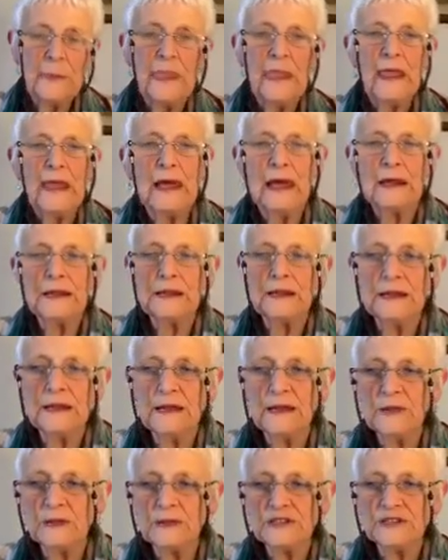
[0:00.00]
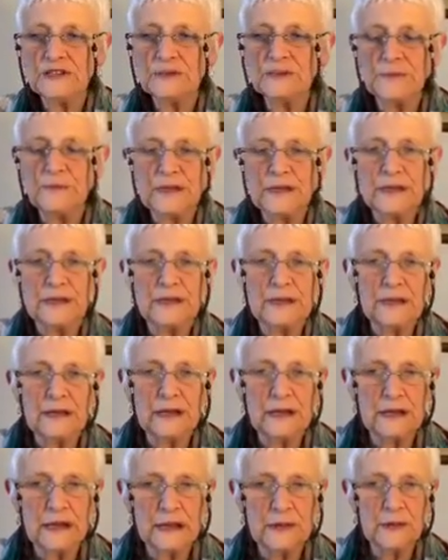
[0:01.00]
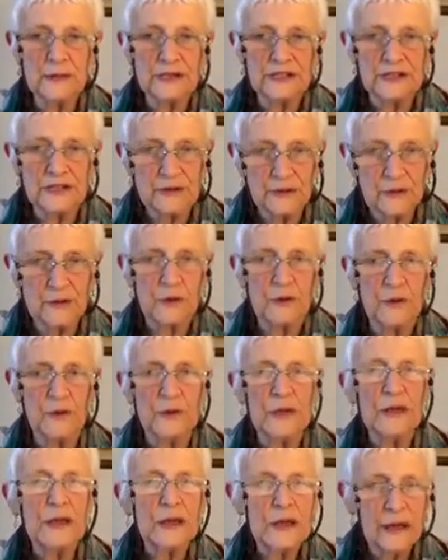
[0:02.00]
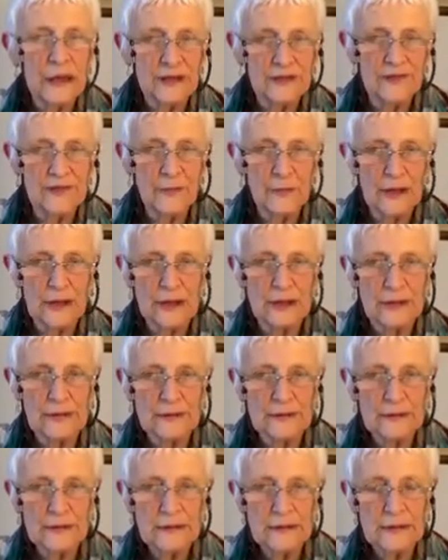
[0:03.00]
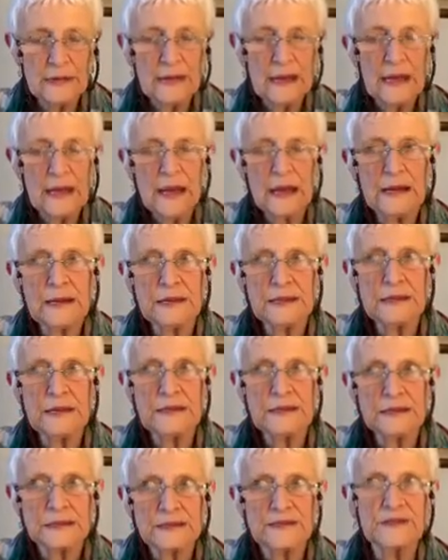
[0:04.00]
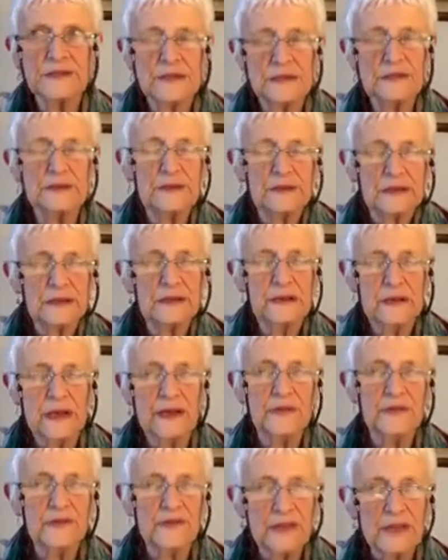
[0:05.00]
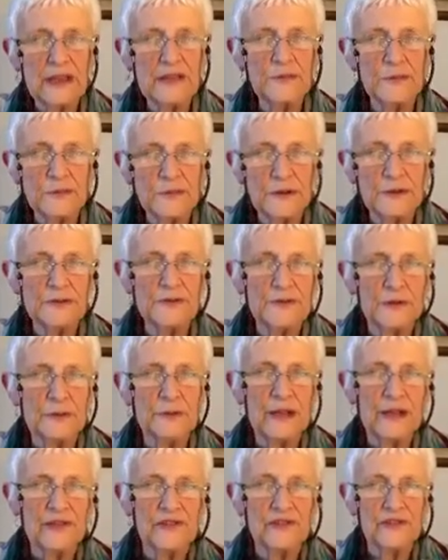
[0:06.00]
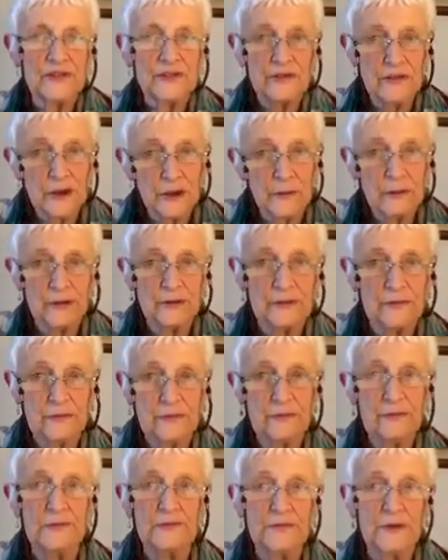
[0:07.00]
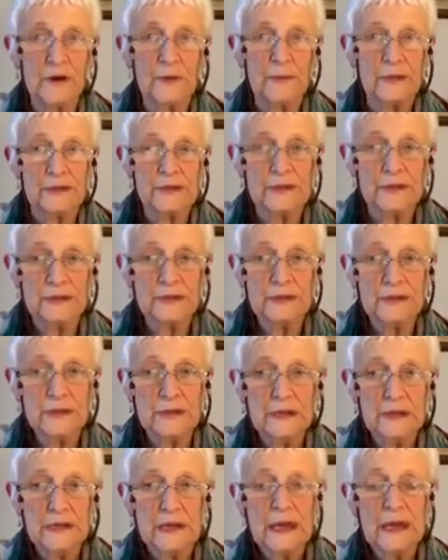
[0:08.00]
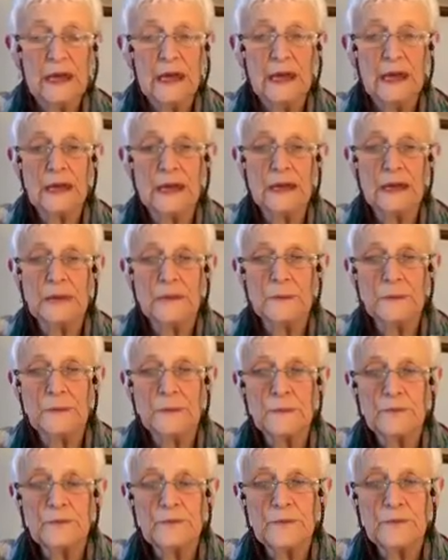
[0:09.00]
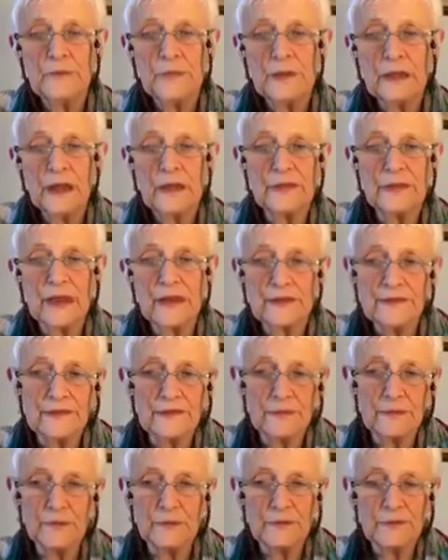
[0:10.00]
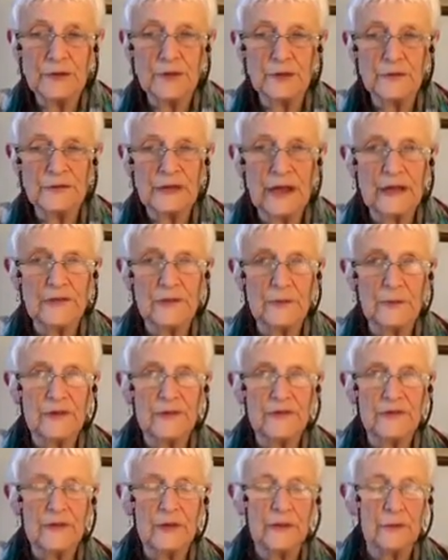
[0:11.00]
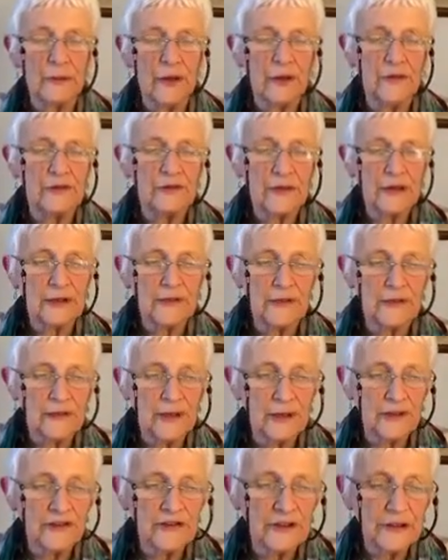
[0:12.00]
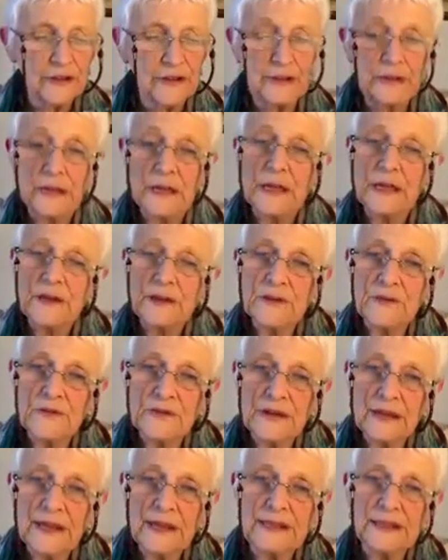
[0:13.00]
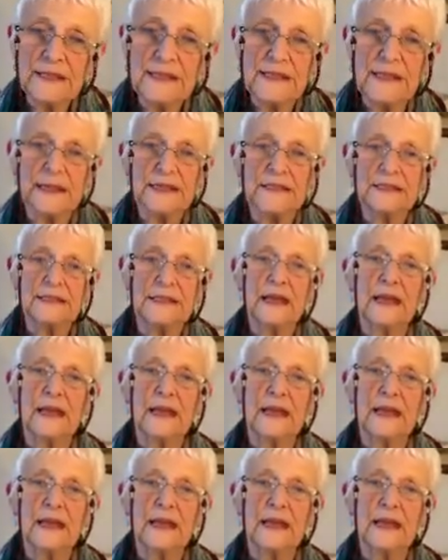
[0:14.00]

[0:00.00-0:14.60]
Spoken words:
and allow it to go its way. And I've seen beautiful messages coming from it, and that's what it's about, is actually creating that